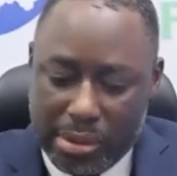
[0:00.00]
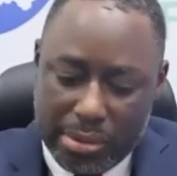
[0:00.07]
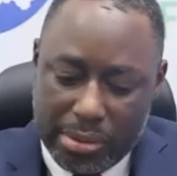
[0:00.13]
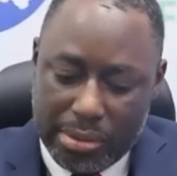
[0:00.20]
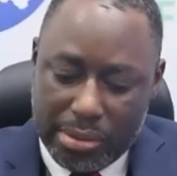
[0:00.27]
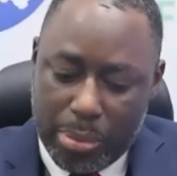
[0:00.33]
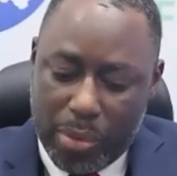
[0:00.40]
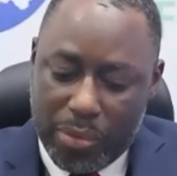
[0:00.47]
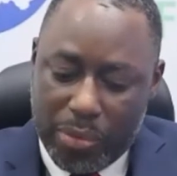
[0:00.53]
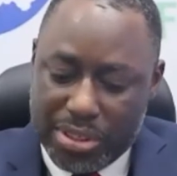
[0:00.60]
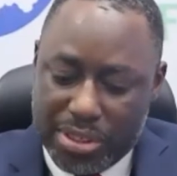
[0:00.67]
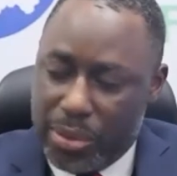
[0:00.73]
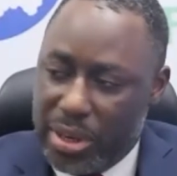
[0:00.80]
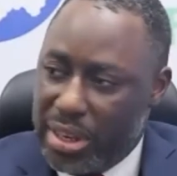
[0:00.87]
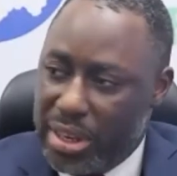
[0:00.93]
poverty
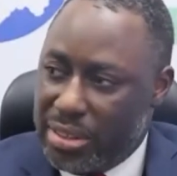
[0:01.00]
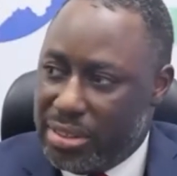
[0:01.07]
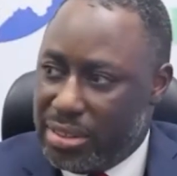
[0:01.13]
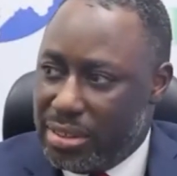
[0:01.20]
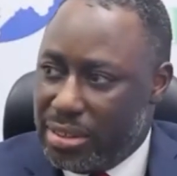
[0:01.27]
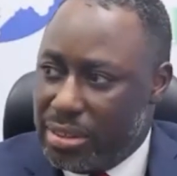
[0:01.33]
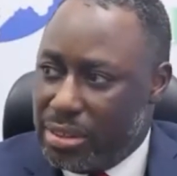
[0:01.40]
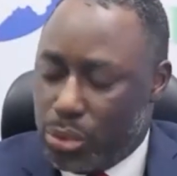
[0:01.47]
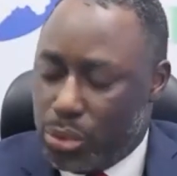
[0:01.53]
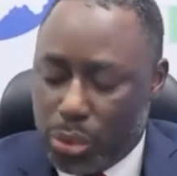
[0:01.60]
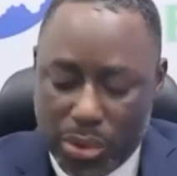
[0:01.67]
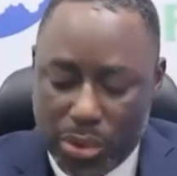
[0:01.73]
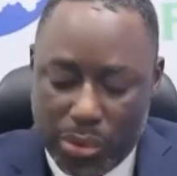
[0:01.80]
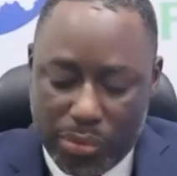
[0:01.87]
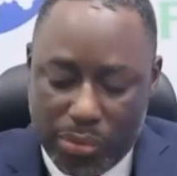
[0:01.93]
rates,
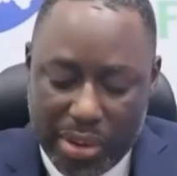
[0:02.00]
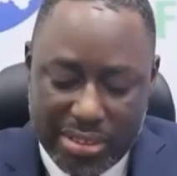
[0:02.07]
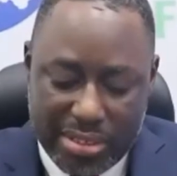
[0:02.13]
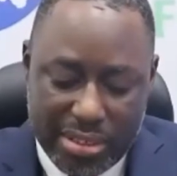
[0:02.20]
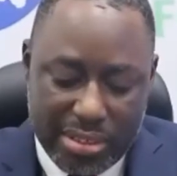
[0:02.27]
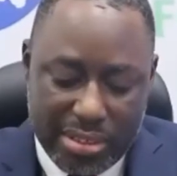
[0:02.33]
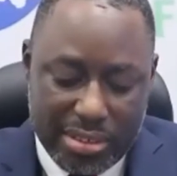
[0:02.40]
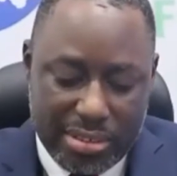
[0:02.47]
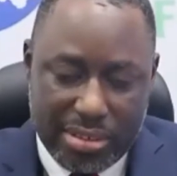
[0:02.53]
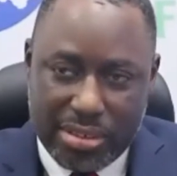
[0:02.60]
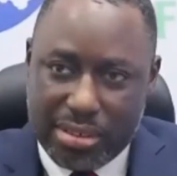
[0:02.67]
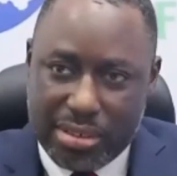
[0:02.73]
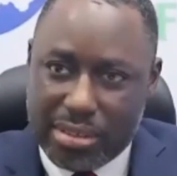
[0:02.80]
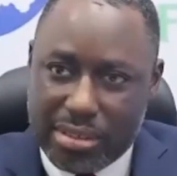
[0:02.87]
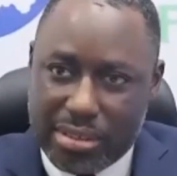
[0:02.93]
social
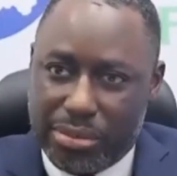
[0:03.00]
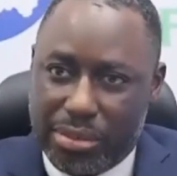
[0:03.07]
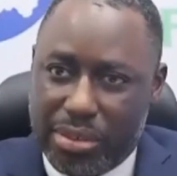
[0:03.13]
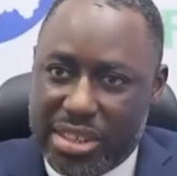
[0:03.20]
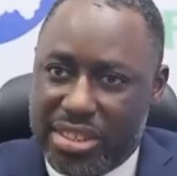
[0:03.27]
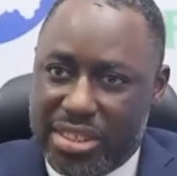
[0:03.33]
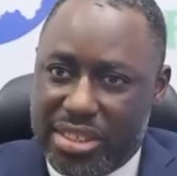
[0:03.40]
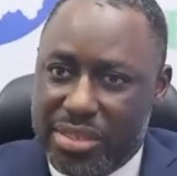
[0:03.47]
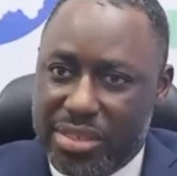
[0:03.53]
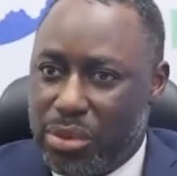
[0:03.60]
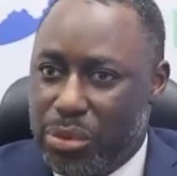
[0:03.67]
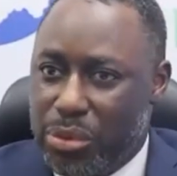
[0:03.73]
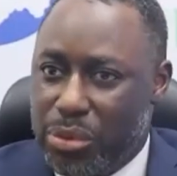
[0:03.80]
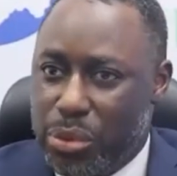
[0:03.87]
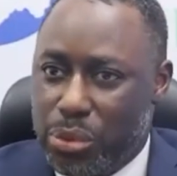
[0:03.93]
vices, restiveness
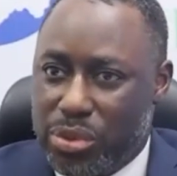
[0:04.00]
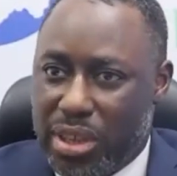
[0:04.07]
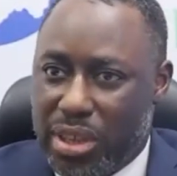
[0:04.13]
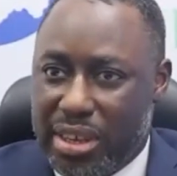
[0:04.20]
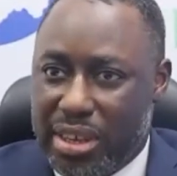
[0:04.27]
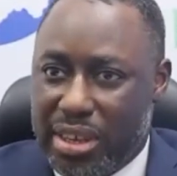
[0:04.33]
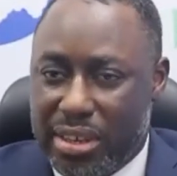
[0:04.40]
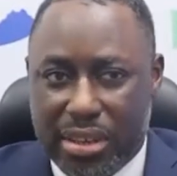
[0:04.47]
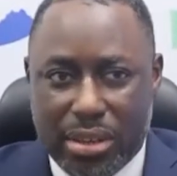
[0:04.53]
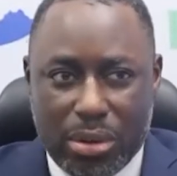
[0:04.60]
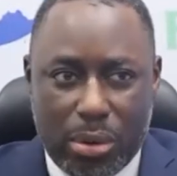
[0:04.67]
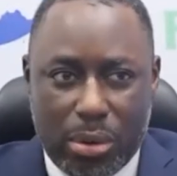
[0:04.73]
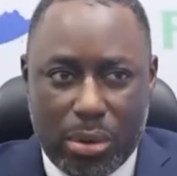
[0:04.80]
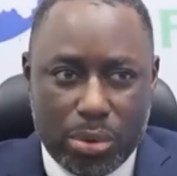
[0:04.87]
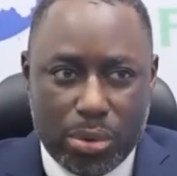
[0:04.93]
of youth, and
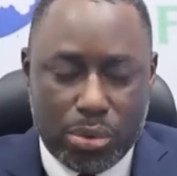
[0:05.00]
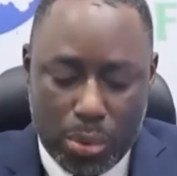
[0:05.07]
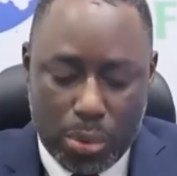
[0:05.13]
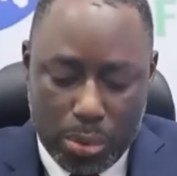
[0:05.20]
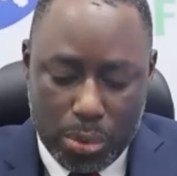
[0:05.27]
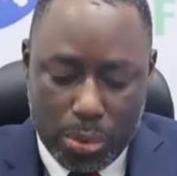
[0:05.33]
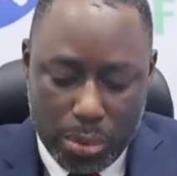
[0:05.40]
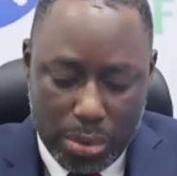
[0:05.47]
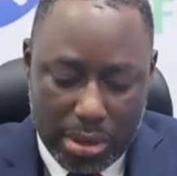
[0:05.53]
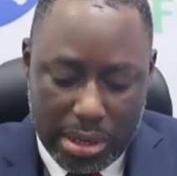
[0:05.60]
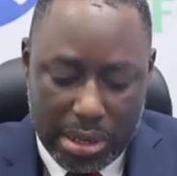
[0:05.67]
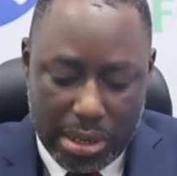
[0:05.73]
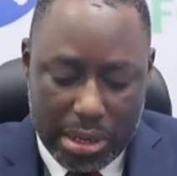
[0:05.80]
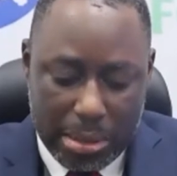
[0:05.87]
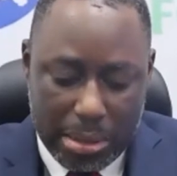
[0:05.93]
also
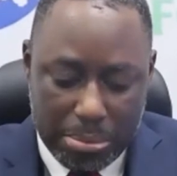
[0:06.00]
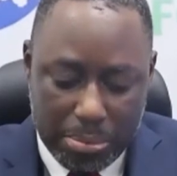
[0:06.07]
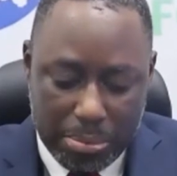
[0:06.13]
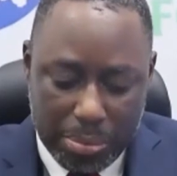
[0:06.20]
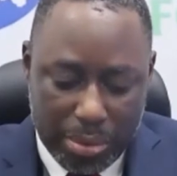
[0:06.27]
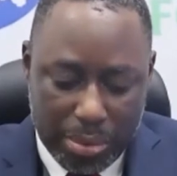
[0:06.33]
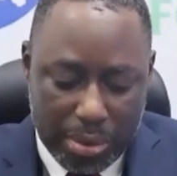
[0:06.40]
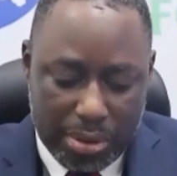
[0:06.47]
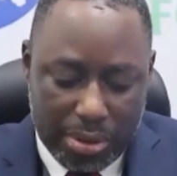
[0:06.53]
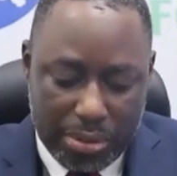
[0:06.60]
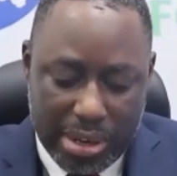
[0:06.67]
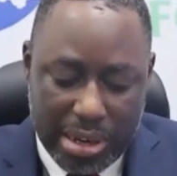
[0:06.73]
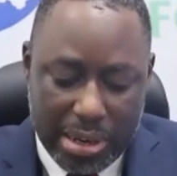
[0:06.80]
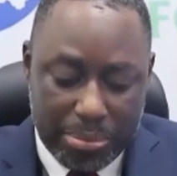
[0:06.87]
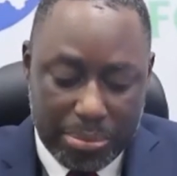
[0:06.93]

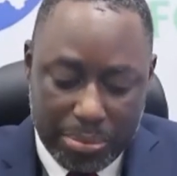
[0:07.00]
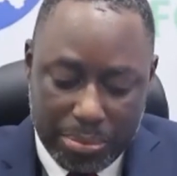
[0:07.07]
crime.